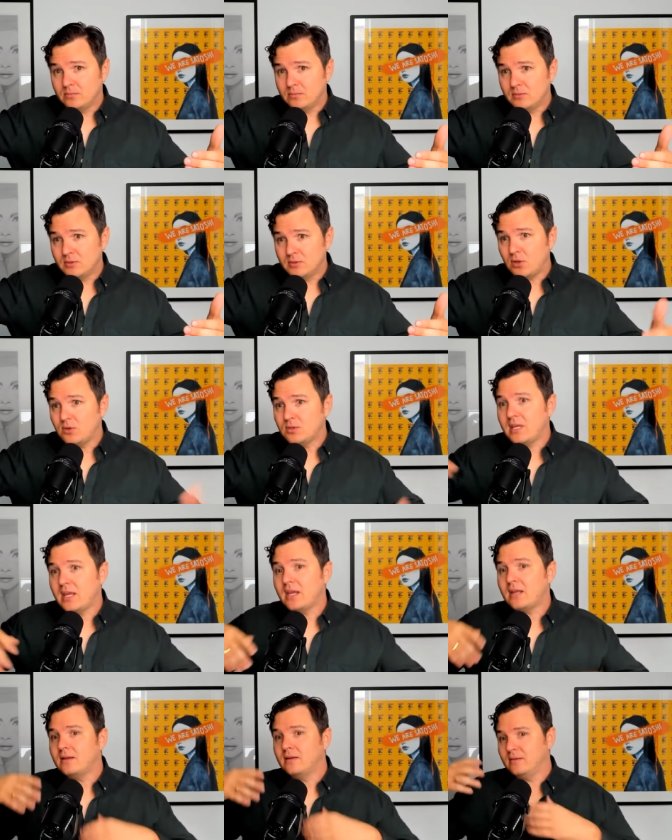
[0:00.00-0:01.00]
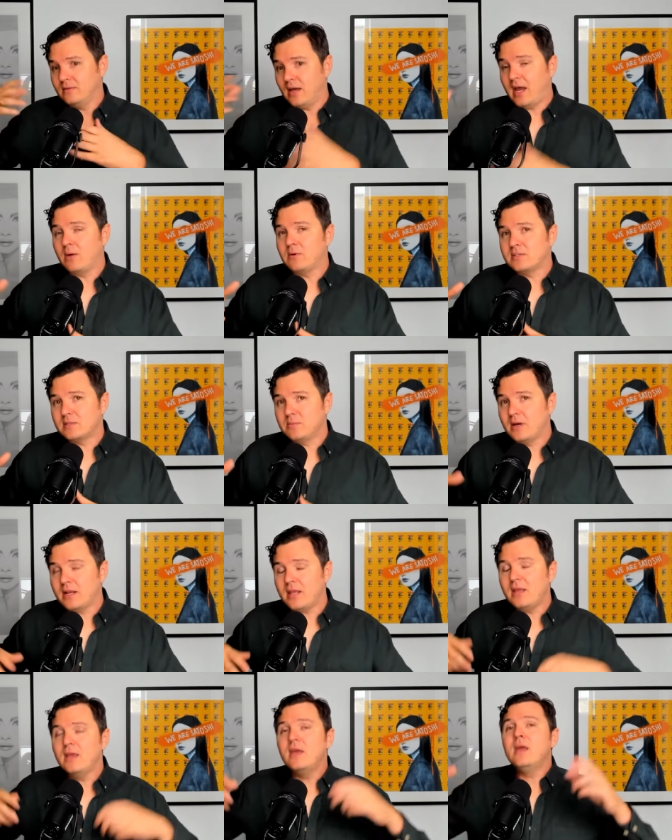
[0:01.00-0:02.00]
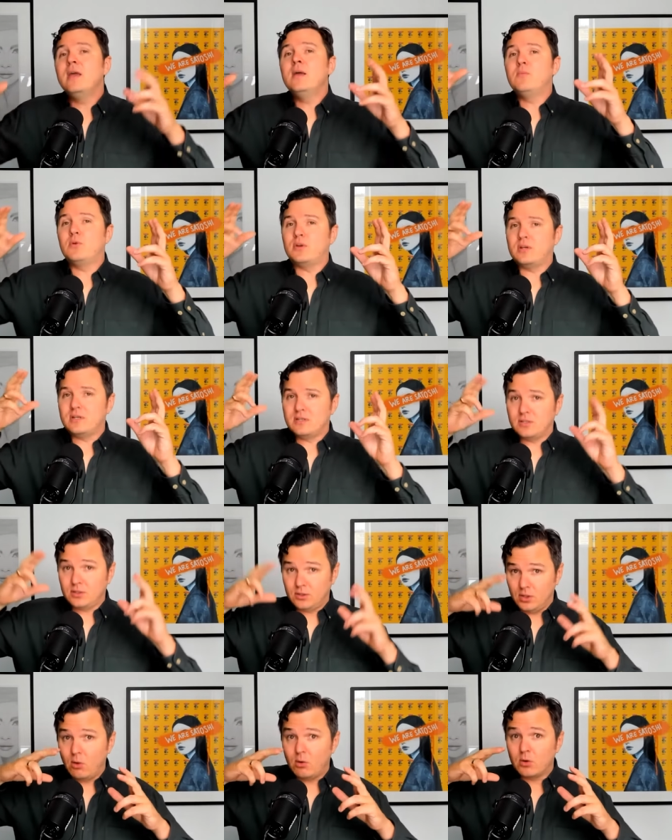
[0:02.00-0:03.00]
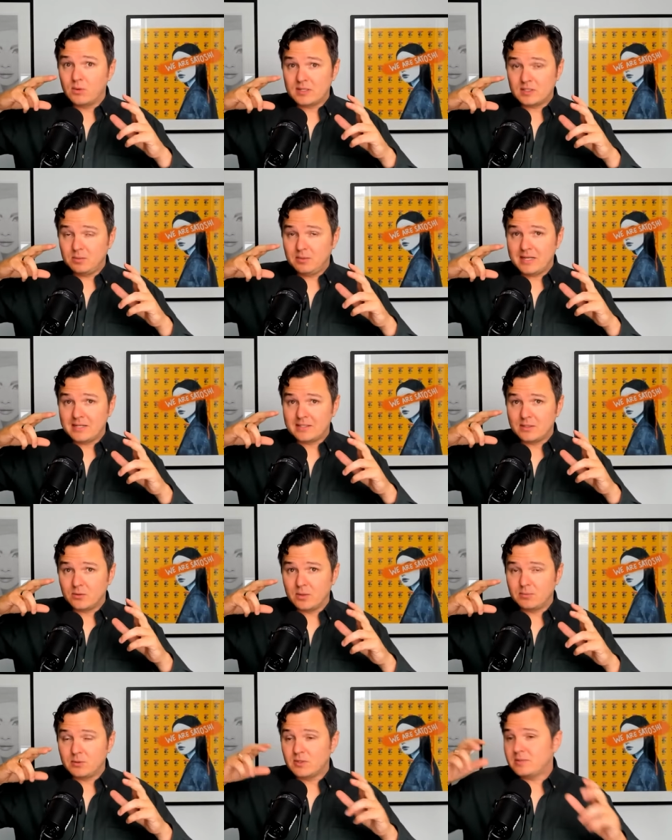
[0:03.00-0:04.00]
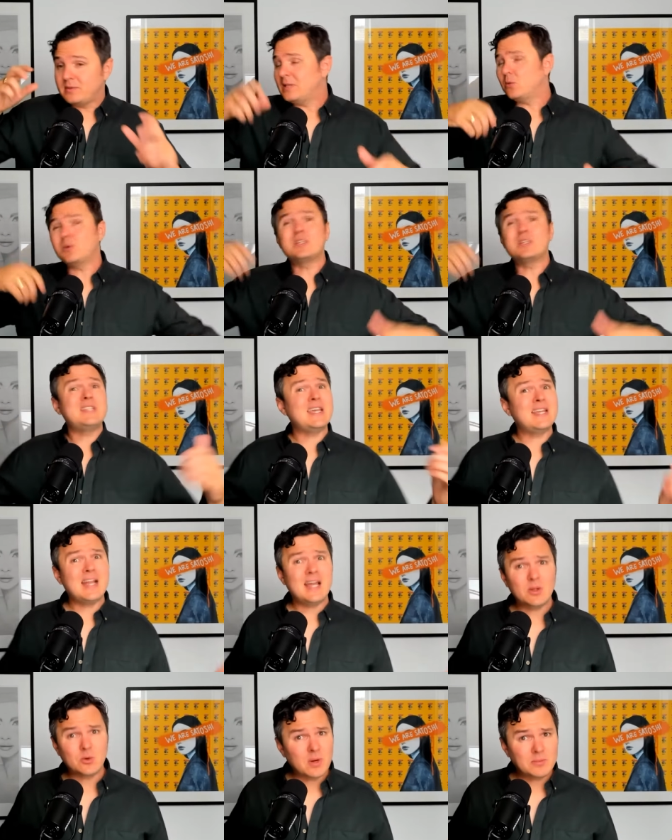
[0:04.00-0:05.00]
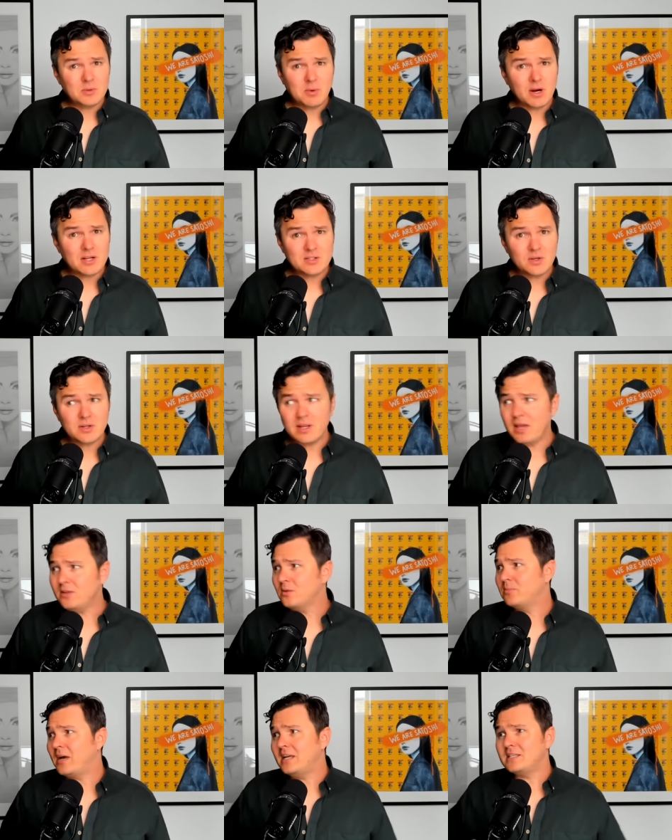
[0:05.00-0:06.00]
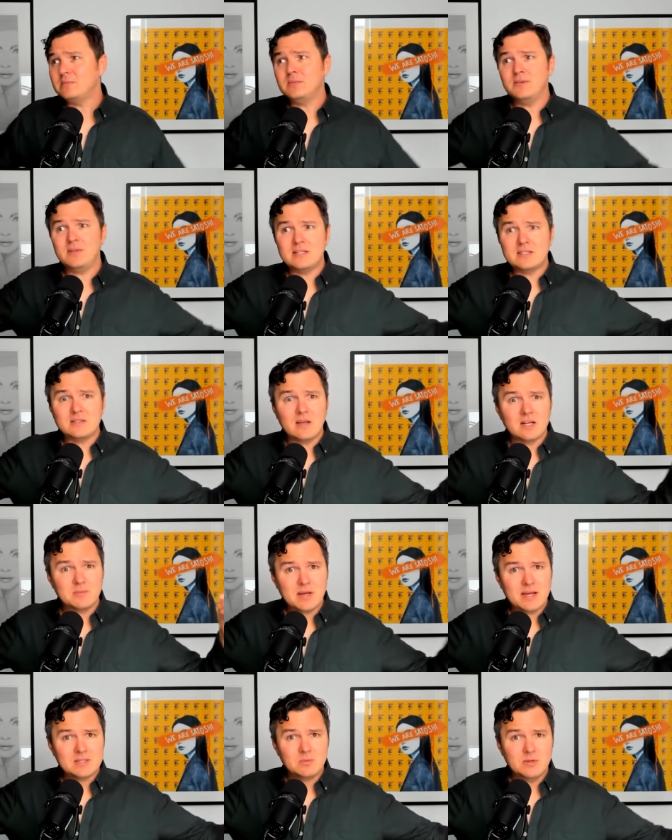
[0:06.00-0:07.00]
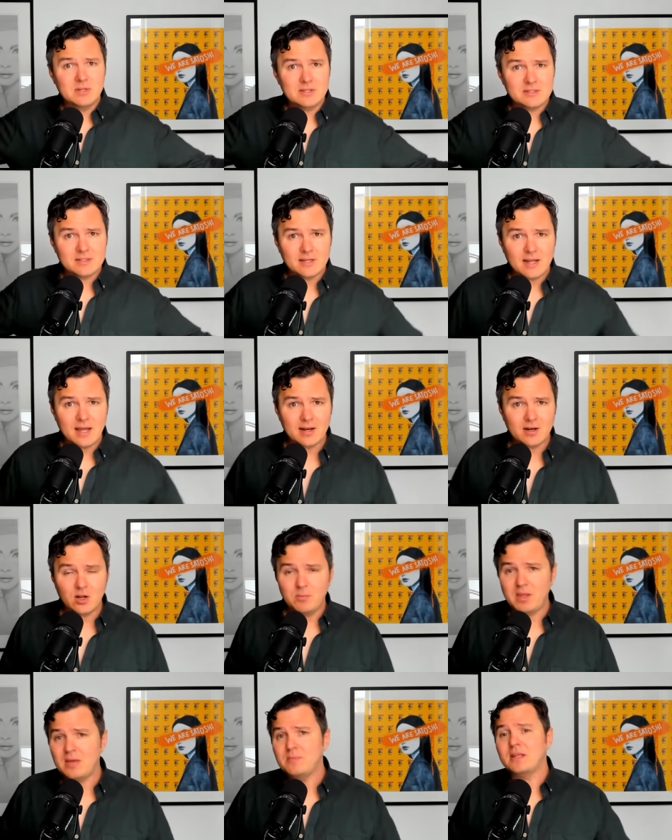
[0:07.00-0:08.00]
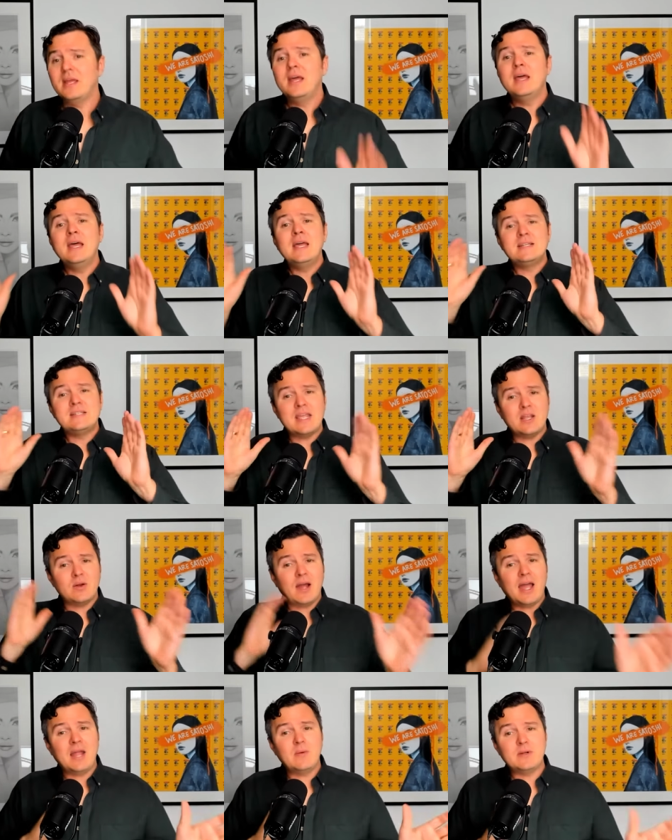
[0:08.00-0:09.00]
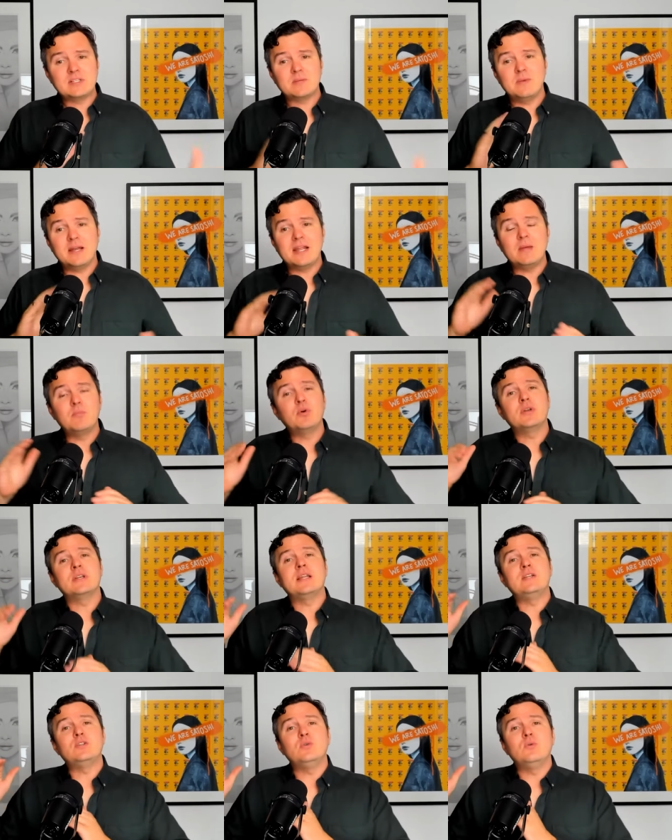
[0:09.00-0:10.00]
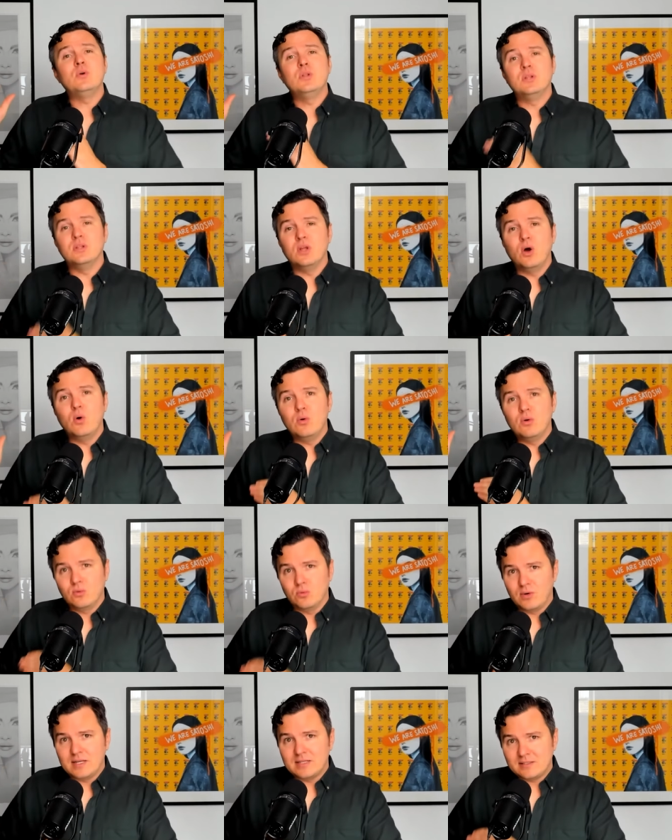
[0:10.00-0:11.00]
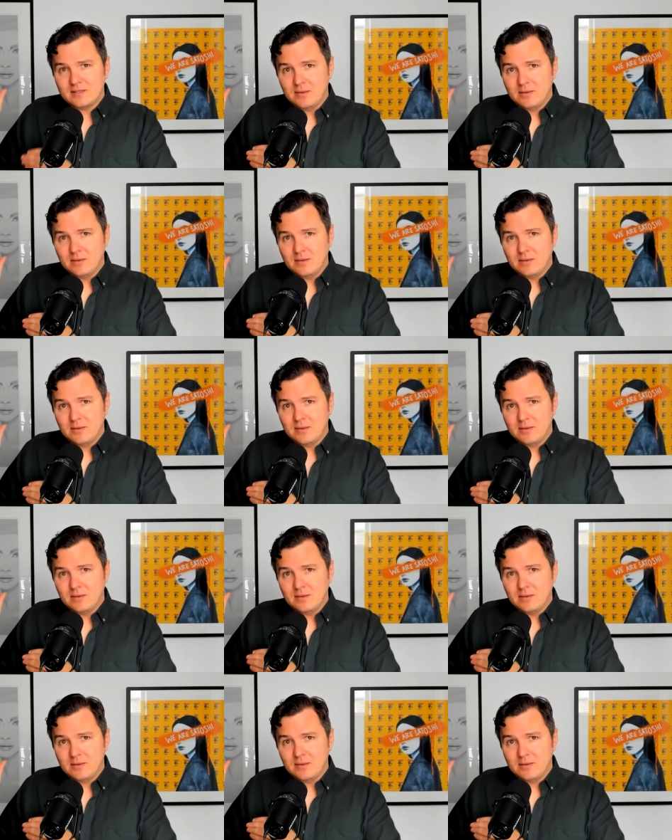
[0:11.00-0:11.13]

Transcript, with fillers: So you take the high risk money, put it into lower risk plays in the crypto space, or just take it out of the crypto markets altogether, buy some dividend stocks, buy some real estate. I don't know, man, but take your high risk money and put it into low risk